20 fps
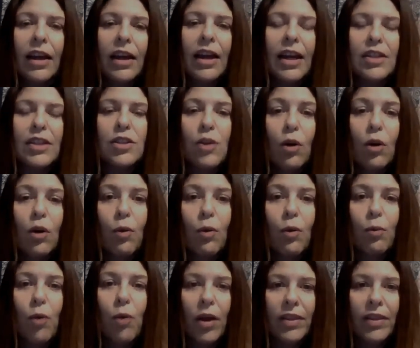And so,
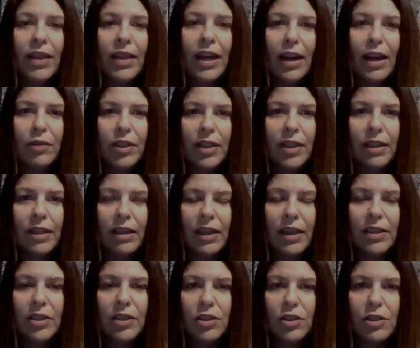one that I really
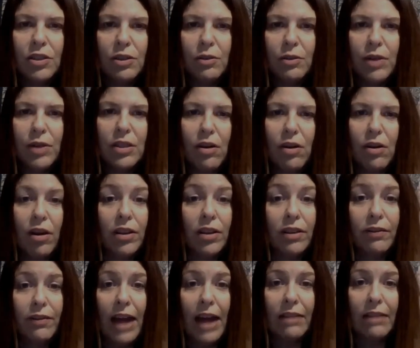like to do is called the
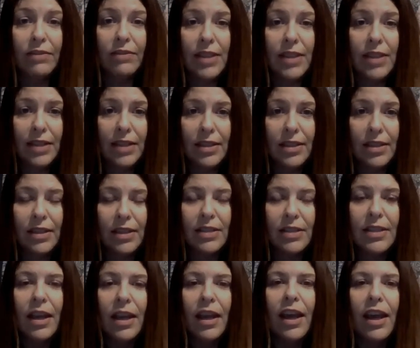five senses.
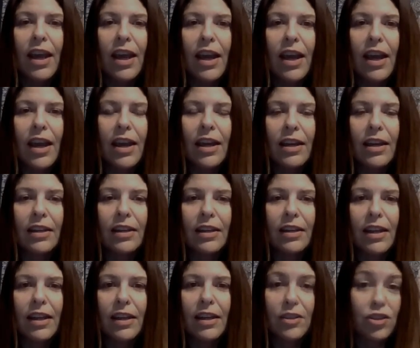
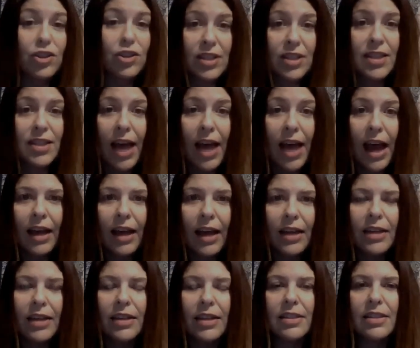And it's just that
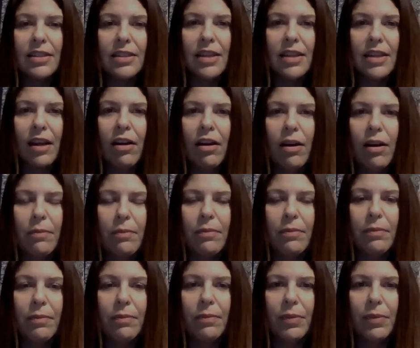it's
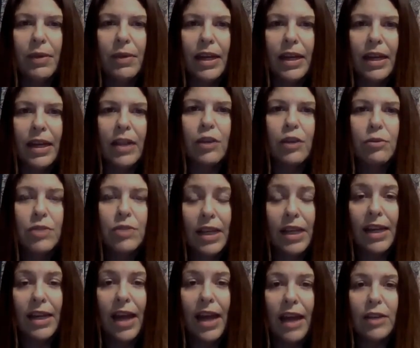um, getting you to
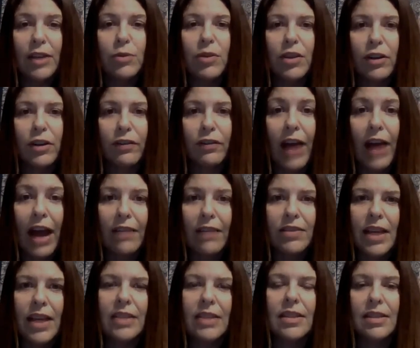connect with your five
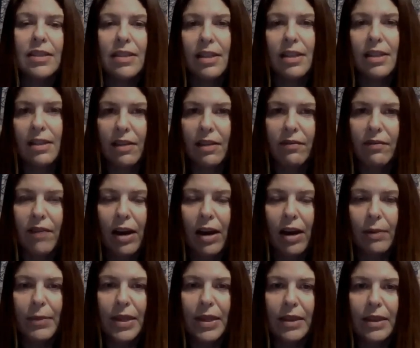senses and the
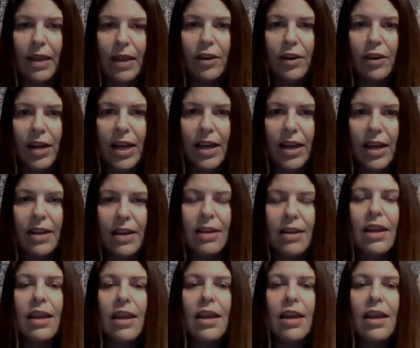environment that you're in